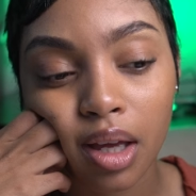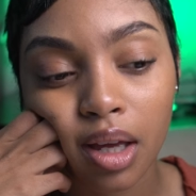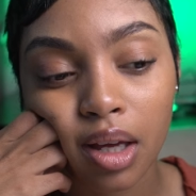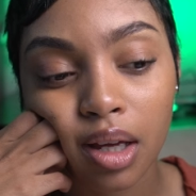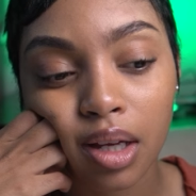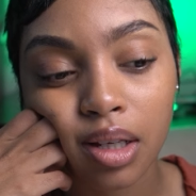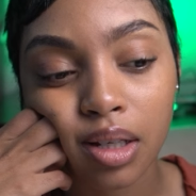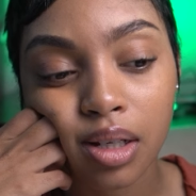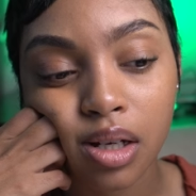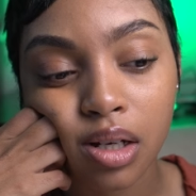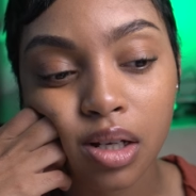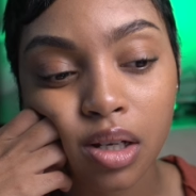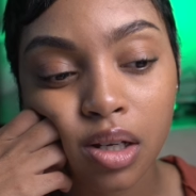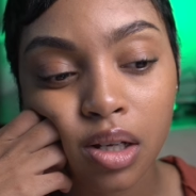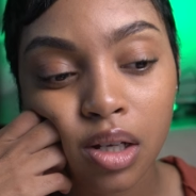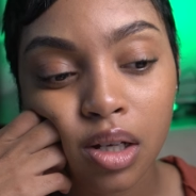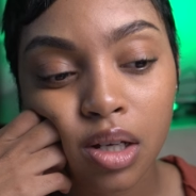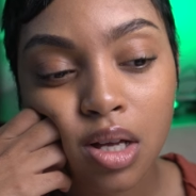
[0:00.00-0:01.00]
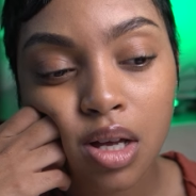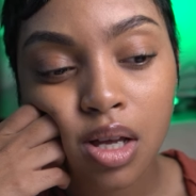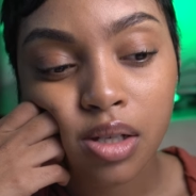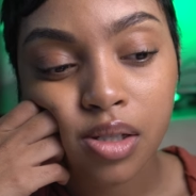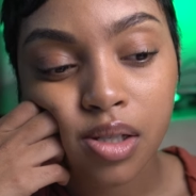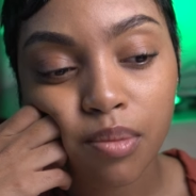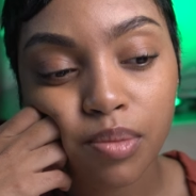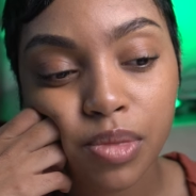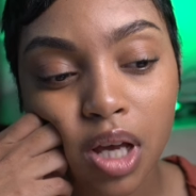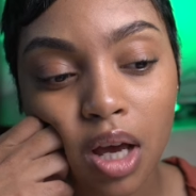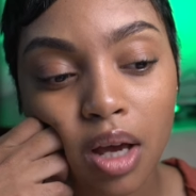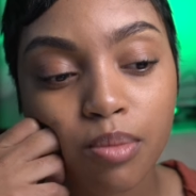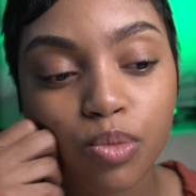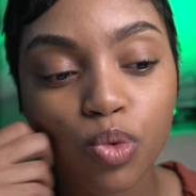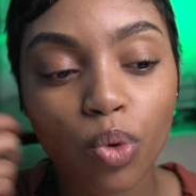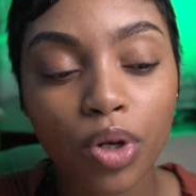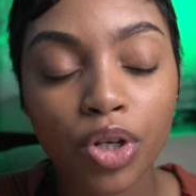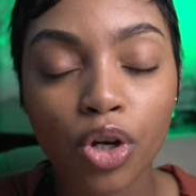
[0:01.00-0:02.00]
And
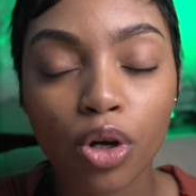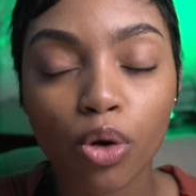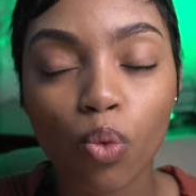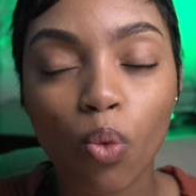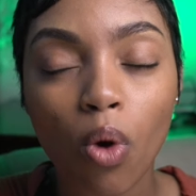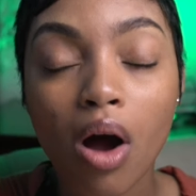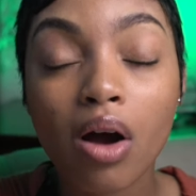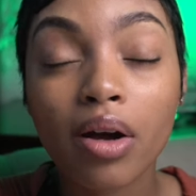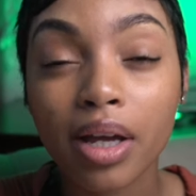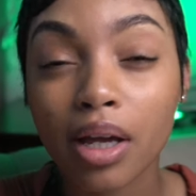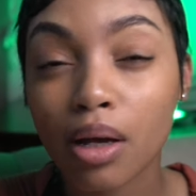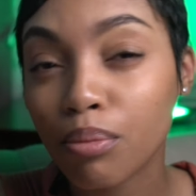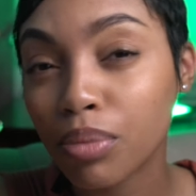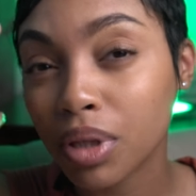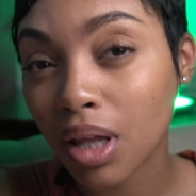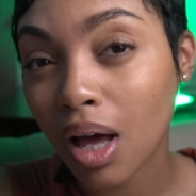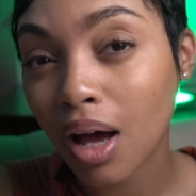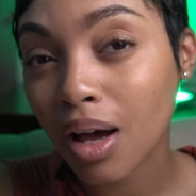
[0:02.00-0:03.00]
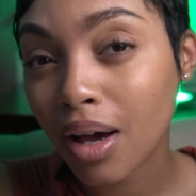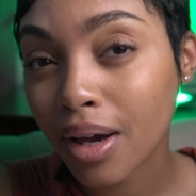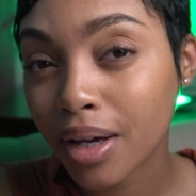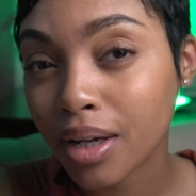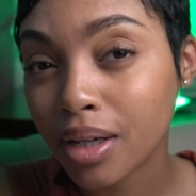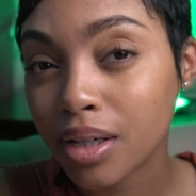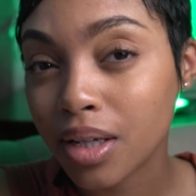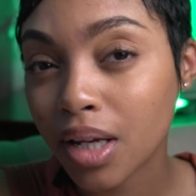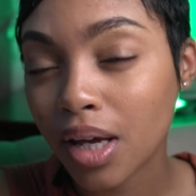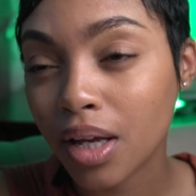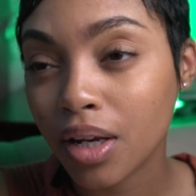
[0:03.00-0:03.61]
sometimes when you're walking blind